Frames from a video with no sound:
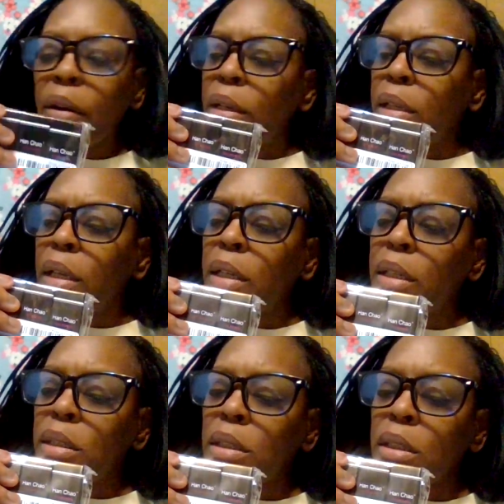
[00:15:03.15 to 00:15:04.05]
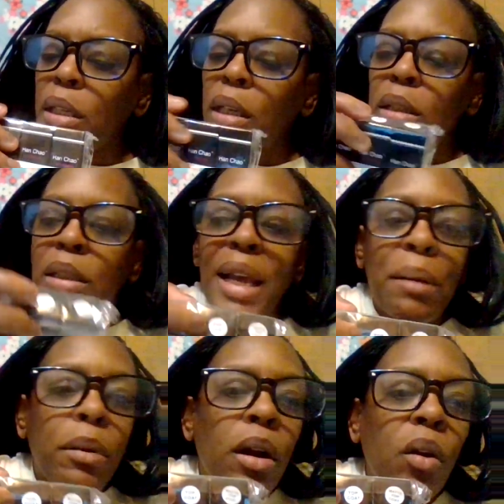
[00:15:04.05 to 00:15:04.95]
And then this is the
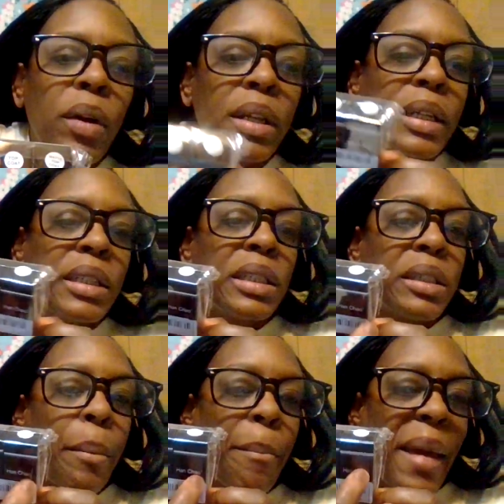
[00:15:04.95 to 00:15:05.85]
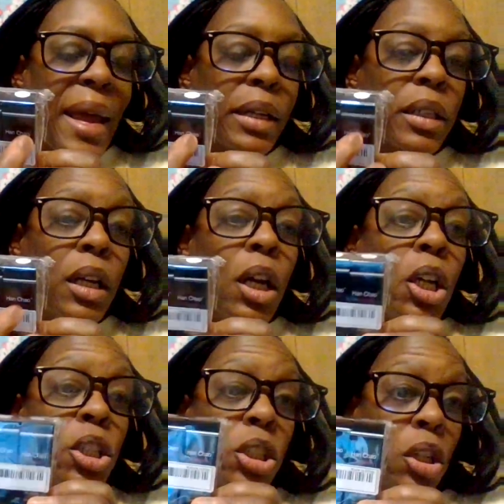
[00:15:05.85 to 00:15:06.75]
top coat. And then this is a matte.
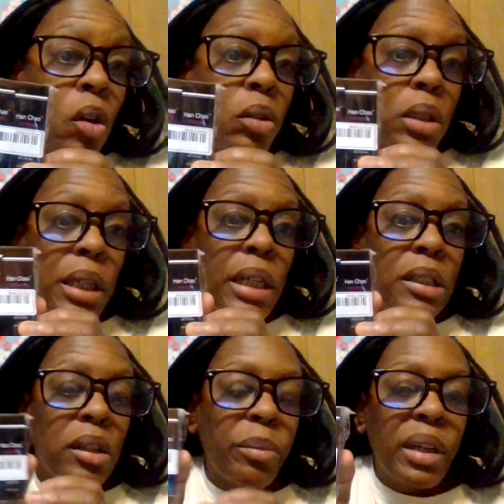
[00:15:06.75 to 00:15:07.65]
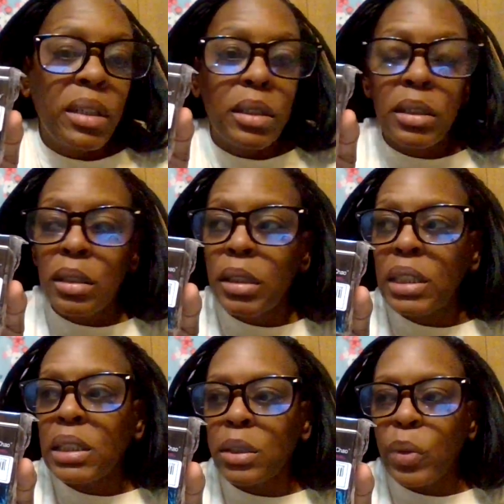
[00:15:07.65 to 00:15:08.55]
So these will be
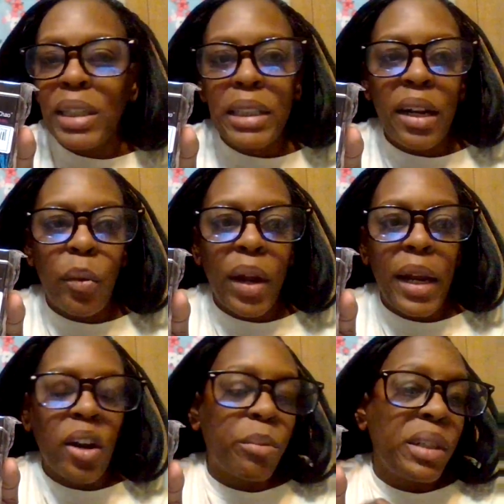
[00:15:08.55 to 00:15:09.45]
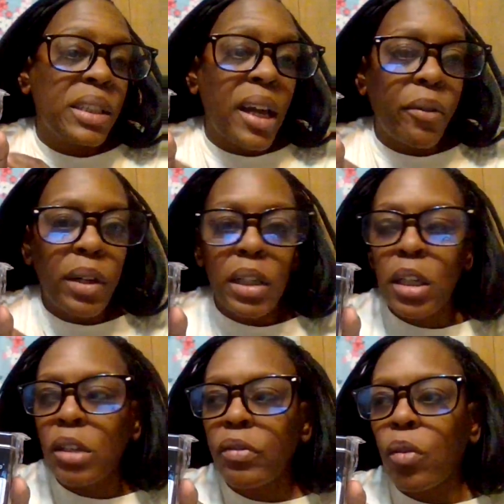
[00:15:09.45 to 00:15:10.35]
this three set right here would be definitely
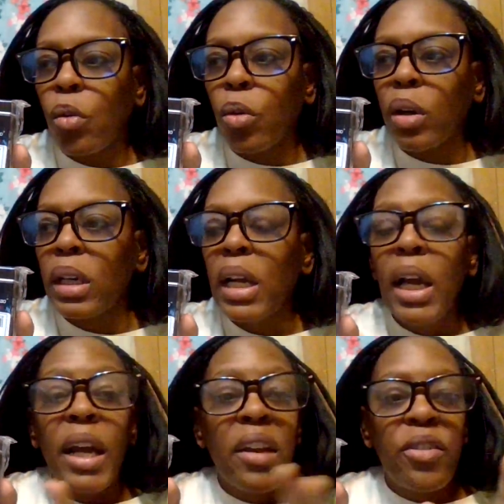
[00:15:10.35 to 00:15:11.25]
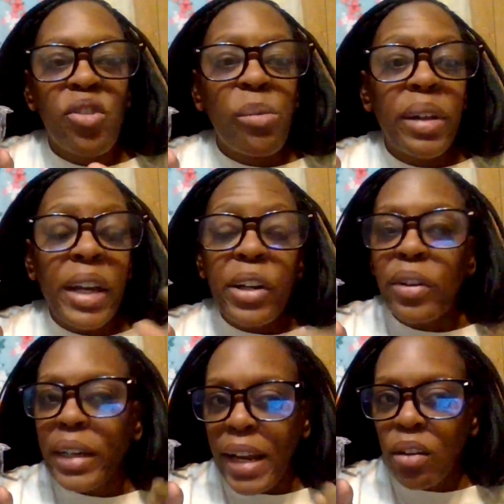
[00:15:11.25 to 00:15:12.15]
good for if you're a beginner
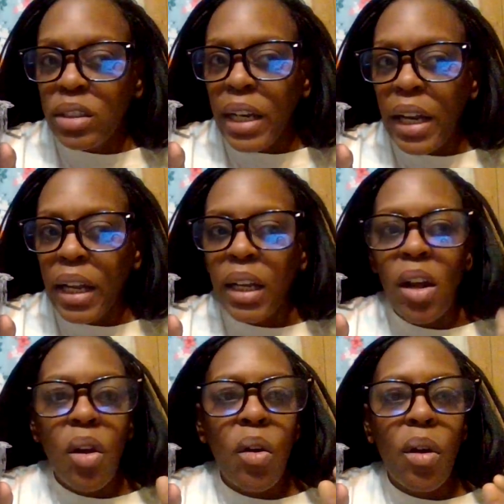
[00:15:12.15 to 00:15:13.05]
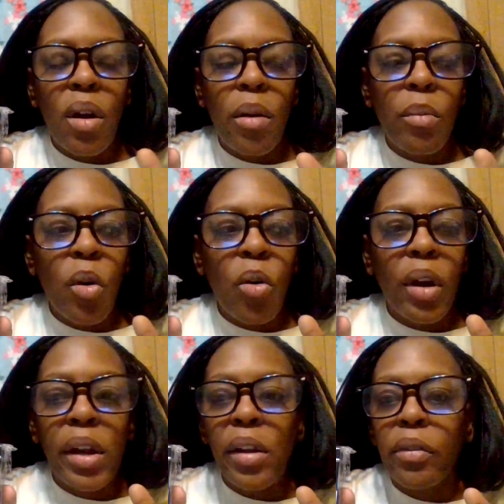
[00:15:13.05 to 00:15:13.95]
nail tech um,
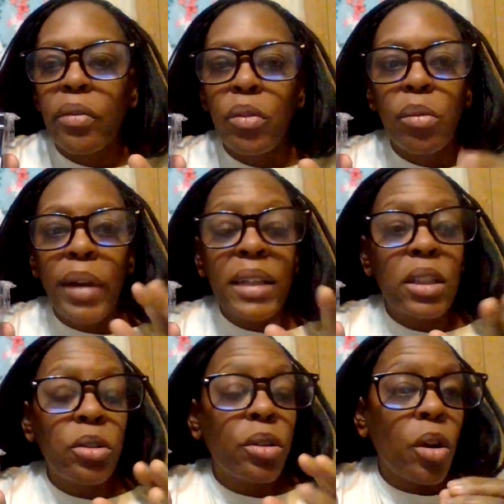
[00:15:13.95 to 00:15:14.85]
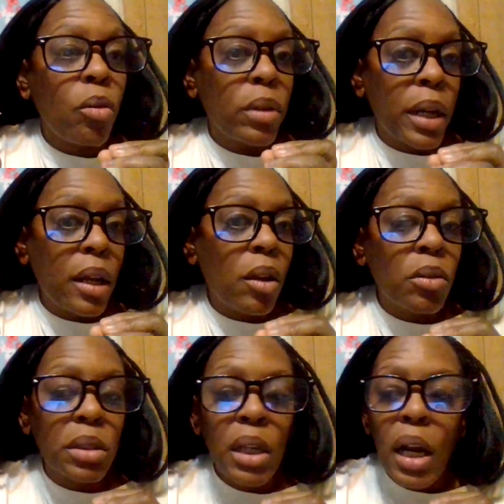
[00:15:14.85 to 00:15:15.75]
or if you like to do your own
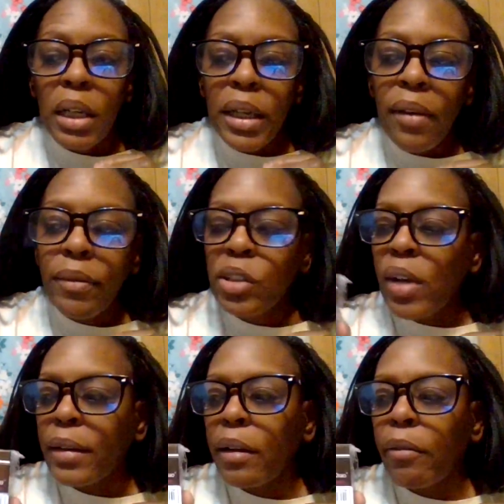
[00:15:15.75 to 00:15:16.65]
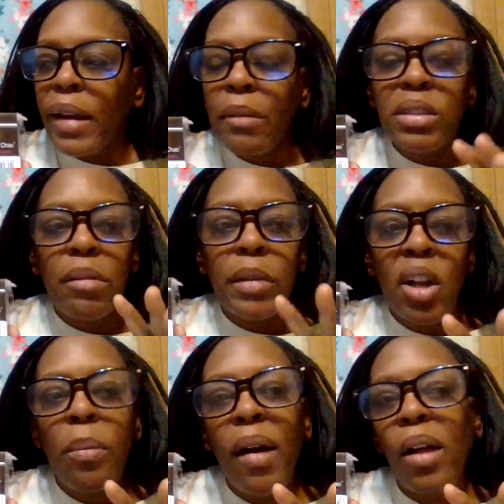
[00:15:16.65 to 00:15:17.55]
nails. Definitely try to grab some
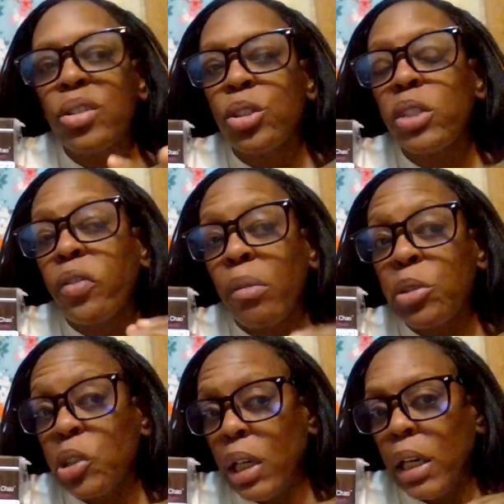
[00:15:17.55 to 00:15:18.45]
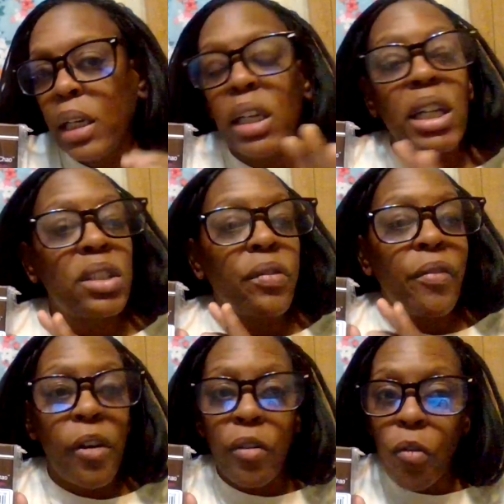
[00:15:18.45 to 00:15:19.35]
nail polishes from Shein. It's
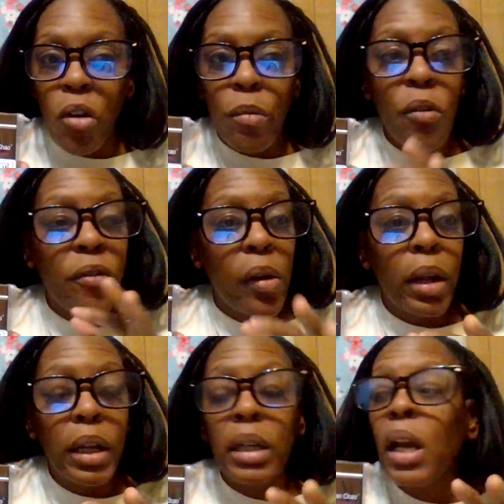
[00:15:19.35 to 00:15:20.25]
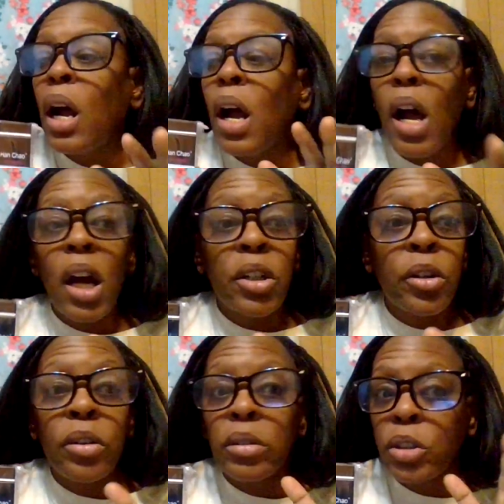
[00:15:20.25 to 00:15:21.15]
very affordable, very good.
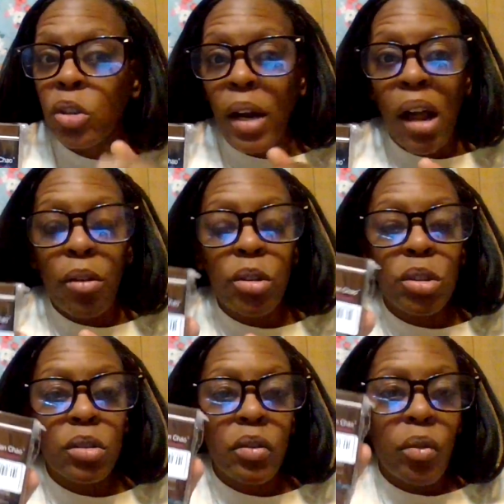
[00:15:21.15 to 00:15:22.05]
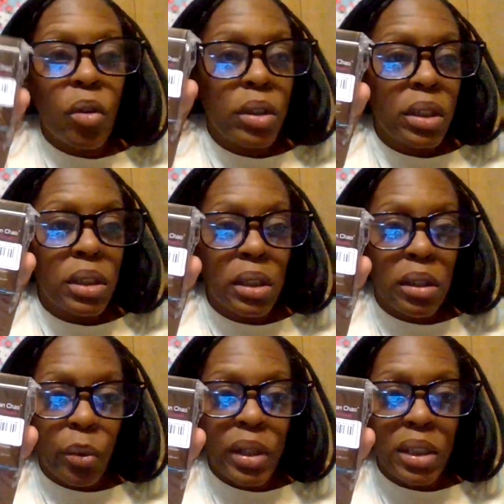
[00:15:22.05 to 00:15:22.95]
Under $2 for this
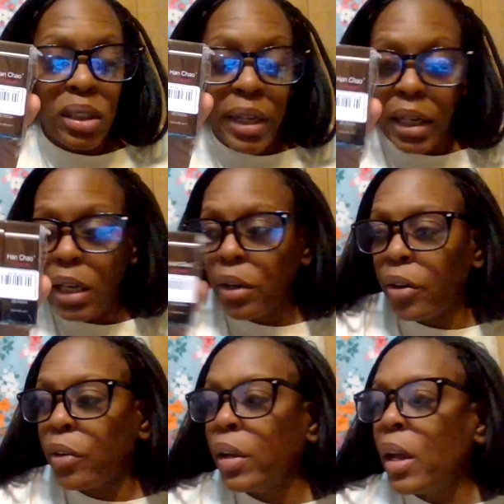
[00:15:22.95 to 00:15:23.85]
three set here.